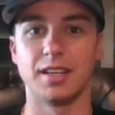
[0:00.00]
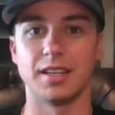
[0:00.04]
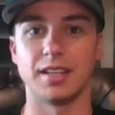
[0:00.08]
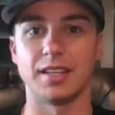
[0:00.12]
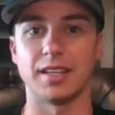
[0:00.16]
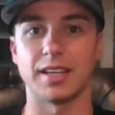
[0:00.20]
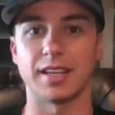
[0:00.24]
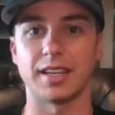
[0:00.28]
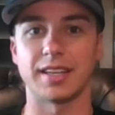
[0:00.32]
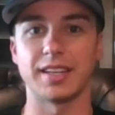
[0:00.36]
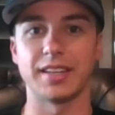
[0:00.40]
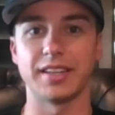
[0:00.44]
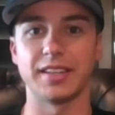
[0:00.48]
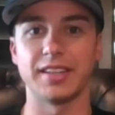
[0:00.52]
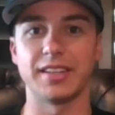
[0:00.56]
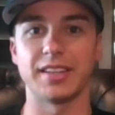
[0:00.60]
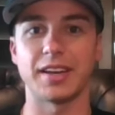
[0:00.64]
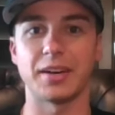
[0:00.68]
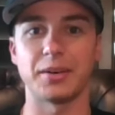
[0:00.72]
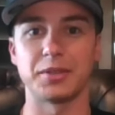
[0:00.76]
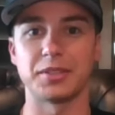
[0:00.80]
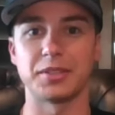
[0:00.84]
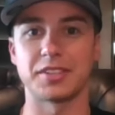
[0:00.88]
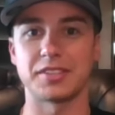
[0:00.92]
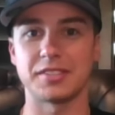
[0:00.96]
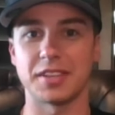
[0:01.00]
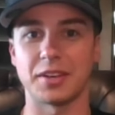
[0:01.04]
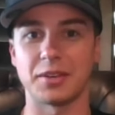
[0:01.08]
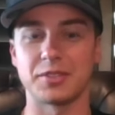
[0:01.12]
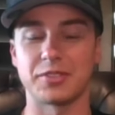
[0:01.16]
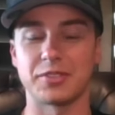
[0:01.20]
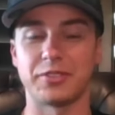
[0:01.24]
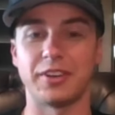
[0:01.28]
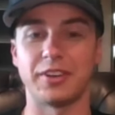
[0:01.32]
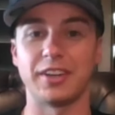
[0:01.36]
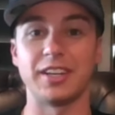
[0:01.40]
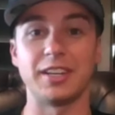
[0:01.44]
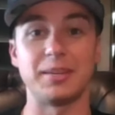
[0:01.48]
Yeah, Kelly, that
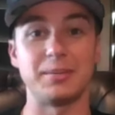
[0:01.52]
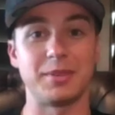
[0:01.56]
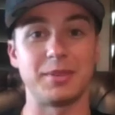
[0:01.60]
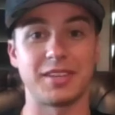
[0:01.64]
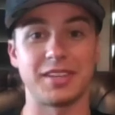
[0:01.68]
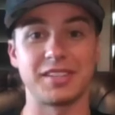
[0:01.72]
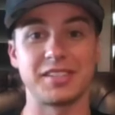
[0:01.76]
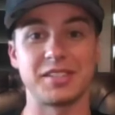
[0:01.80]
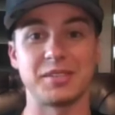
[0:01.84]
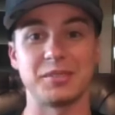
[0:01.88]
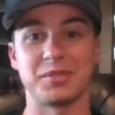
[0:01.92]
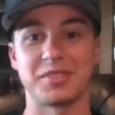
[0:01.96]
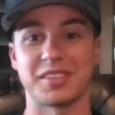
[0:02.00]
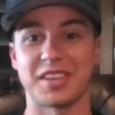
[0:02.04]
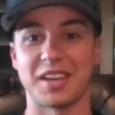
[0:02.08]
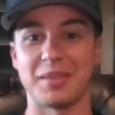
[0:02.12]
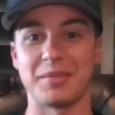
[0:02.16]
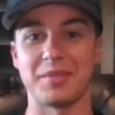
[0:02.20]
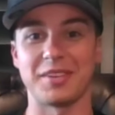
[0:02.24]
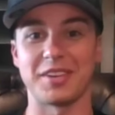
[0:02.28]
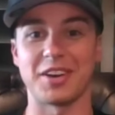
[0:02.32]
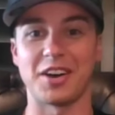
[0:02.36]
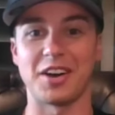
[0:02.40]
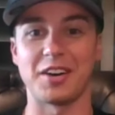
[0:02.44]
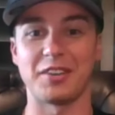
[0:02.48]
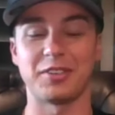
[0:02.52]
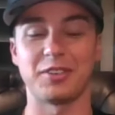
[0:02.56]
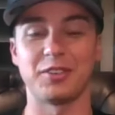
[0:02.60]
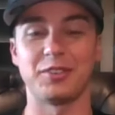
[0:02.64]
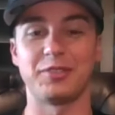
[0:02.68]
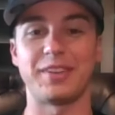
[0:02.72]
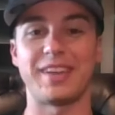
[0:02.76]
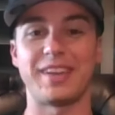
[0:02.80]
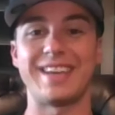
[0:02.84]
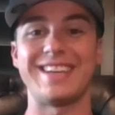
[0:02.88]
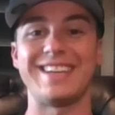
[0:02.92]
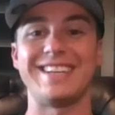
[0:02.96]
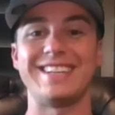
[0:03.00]
was funny because it was coming off
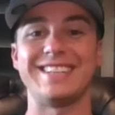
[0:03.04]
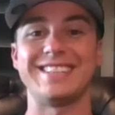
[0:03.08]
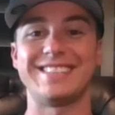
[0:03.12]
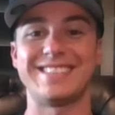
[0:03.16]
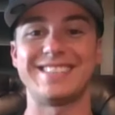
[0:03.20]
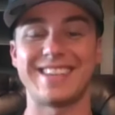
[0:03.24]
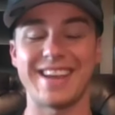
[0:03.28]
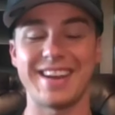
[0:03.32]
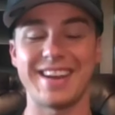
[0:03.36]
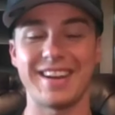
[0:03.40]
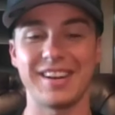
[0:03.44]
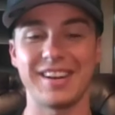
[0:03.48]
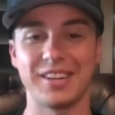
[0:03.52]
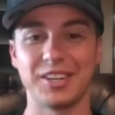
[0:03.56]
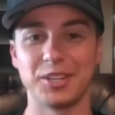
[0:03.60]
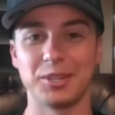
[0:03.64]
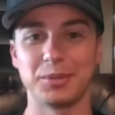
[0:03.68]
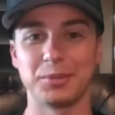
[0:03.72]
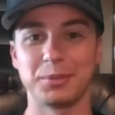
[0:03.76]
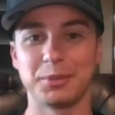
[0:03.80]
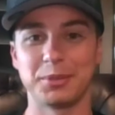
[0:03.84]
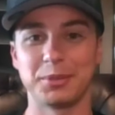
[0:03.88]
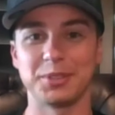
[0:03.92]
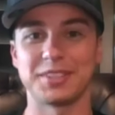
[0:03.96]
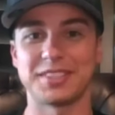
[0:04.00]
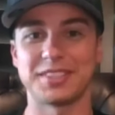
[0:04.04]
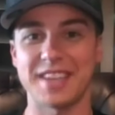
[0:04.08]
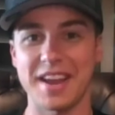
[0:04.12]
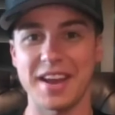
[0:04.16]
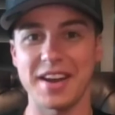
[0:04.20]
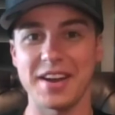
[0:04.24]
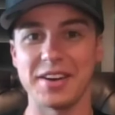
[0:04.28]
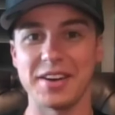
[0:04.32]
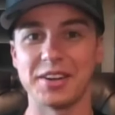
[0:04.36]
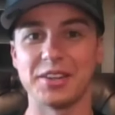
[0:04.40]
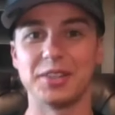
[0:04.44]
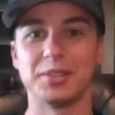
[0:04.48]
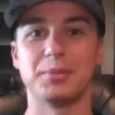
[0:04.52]
of a terrible,
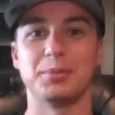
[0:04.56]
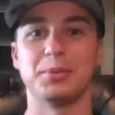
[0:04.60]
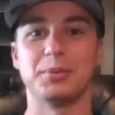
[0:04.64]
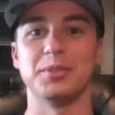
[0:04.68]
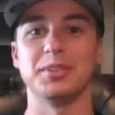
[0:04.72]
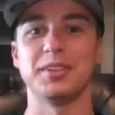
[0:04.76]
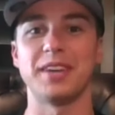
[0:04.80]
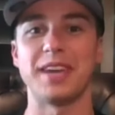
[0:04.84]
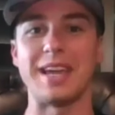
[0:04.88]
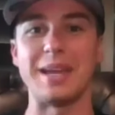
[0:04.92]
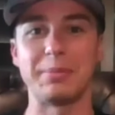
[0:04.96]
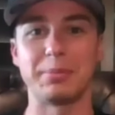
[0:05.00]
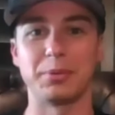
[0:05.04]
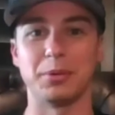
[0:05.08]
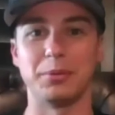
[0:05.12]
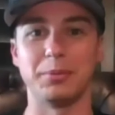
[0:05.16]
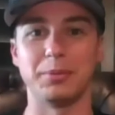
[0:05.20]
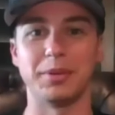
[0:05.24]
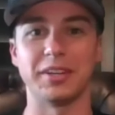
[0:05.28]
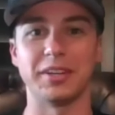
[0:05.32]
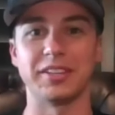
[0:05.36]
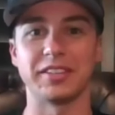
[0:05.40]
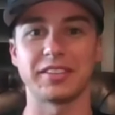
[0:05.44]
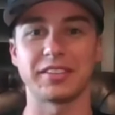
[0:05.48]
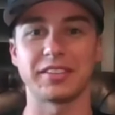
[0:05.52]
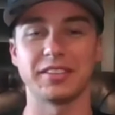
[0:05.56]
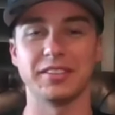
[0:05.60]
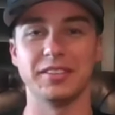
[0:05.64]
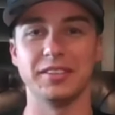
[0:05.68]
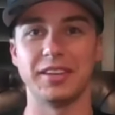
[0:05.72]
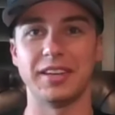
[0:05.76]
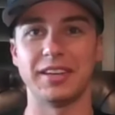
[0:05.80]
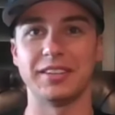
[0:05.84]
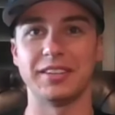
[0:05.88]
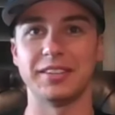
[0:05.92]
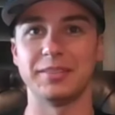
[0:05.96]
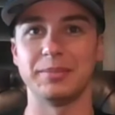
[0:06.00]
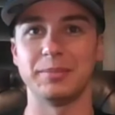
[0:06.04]
terrible April month.
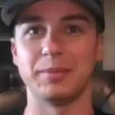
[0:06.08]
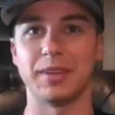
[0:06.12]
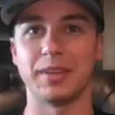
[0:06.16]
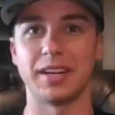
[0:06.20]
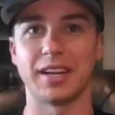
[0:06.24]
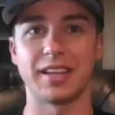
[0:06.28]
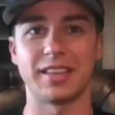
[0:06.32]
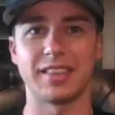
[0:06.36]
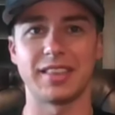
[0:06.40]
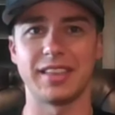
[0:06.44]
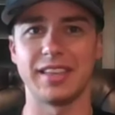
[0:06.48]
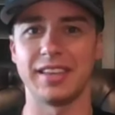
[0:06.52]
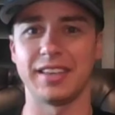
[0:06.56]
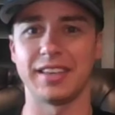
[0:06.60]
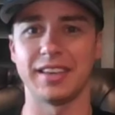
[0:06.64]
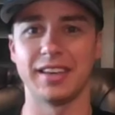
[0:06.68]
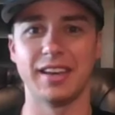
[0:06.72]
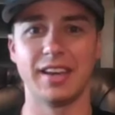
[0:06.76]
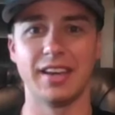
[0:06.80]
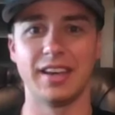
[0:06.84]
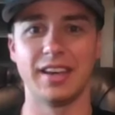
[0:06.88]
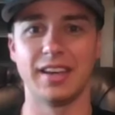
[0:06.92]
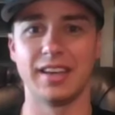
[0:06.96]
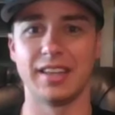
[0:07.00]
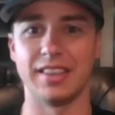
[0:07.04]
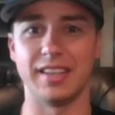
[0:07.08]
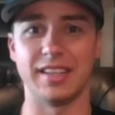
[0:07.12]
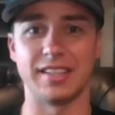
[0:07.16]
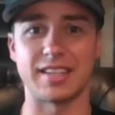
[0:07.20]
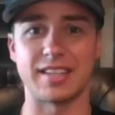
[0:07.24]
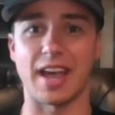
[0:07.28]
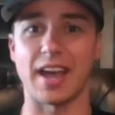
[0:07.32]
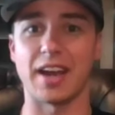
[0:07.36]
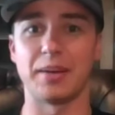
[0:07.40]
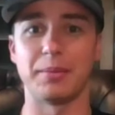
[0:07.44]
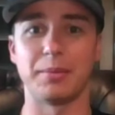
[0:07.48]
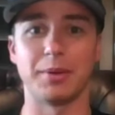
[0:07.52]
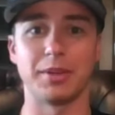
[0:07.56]
And I think the
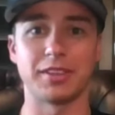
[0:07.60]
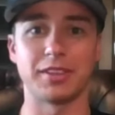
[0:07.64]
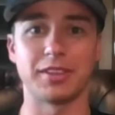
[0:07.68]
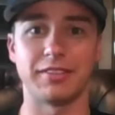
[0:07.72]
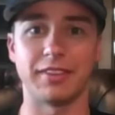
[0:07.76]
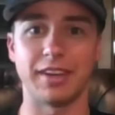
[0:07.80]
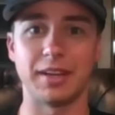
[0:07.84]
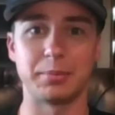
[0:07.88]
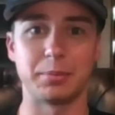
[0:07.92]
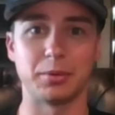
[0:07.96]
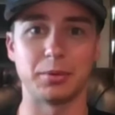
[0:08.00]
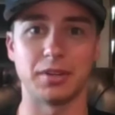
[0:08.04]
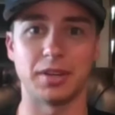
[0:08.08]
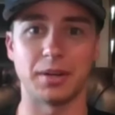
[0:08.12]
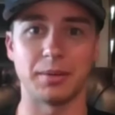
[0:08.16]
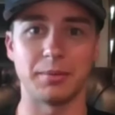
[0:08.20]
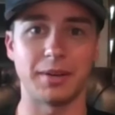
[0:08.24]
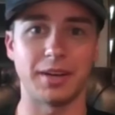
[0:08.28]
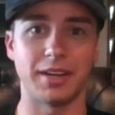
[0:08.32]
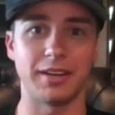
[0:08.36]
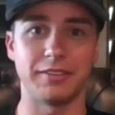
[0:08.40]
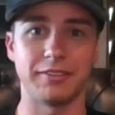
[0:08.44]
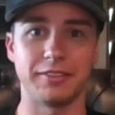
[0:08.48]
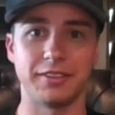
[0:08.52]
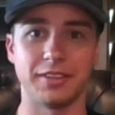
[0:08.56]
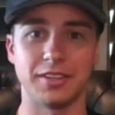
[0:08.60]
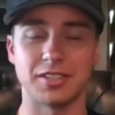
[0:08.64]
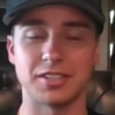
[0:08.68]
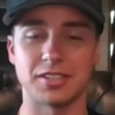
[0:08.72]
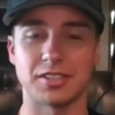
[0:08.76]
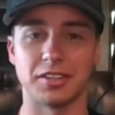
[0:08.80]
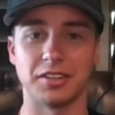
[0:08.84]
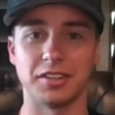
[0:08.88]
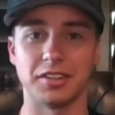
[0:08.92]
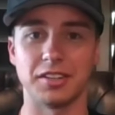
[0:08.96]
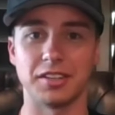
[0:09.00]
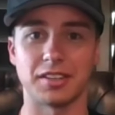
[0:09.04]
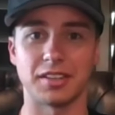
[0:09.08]
entire month of April, I might have finished
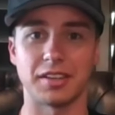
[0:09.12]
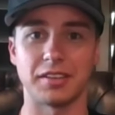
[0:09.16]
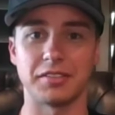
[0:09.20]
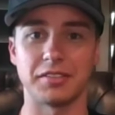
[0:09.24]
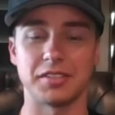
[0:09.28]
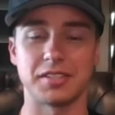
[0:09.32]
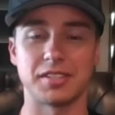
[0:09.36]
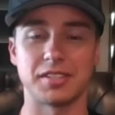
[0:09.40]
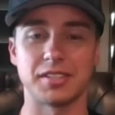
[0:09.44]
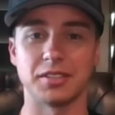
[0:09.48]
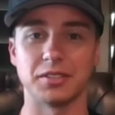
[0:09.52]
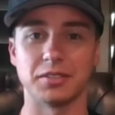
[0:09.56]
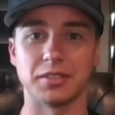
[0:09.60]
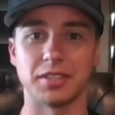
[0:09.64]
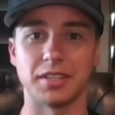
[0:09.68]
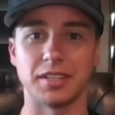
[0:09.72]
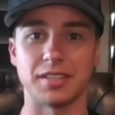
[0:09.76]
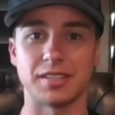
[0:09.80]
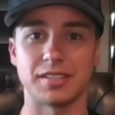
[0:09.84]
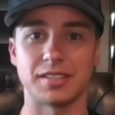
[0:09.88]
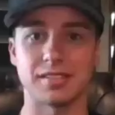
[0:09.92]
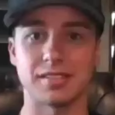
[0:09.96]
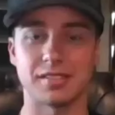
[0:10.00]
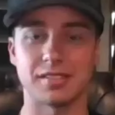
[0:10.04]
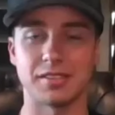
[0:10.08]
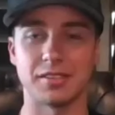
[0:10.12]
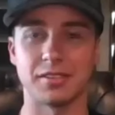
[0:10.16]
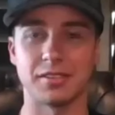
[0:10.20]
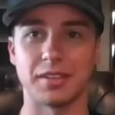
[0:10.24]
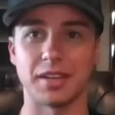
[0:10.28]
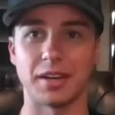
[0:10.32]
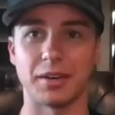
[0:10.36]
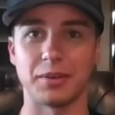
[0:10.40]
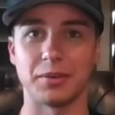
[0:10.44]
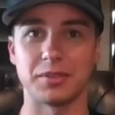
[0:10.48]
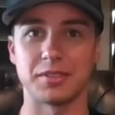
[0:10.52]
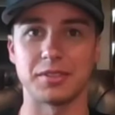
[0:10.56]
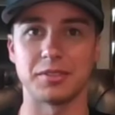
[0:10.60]
30th every single race. So
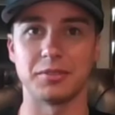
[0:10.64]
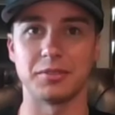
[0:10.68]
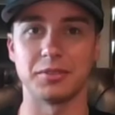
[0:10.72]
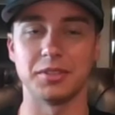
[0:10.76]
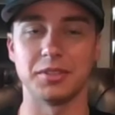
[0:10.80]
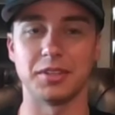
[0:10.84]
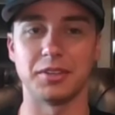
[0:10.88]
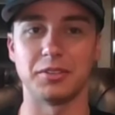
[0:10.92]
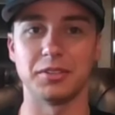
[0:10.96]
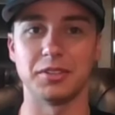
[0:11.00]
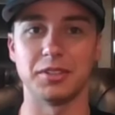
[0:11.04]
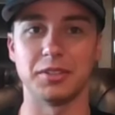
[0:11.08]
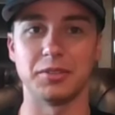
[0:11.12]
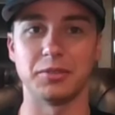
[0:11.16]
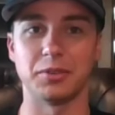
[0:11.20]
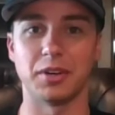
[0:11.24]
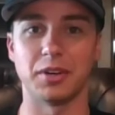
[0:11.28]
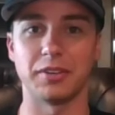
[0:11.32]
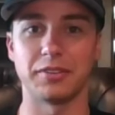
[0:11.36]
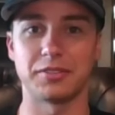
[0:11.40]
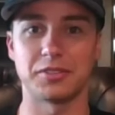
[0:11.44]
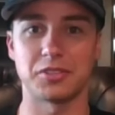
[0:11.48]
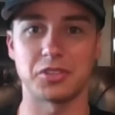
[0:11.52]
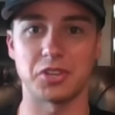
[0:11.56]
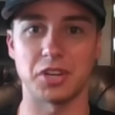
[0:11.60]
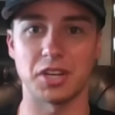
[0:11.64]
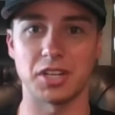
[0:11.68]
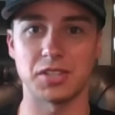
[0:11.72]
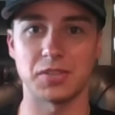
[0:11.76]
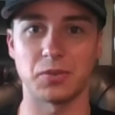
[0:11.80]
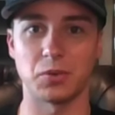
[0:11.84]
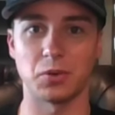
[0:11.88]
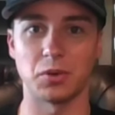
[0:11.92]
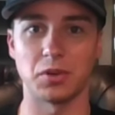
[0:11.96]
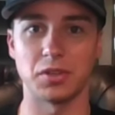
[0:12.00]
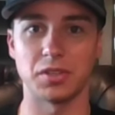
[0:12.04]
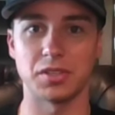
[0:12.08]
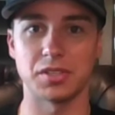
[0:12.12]
that was a really, really rough stretch
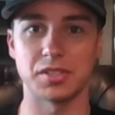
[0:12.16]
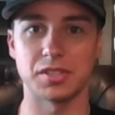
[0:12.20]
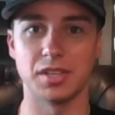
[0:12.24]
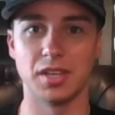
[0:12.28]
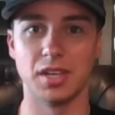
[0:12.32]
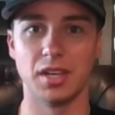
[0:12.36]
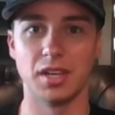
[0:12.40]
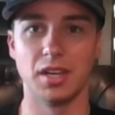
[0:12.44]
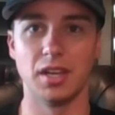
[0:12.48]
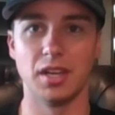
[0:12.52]
for us.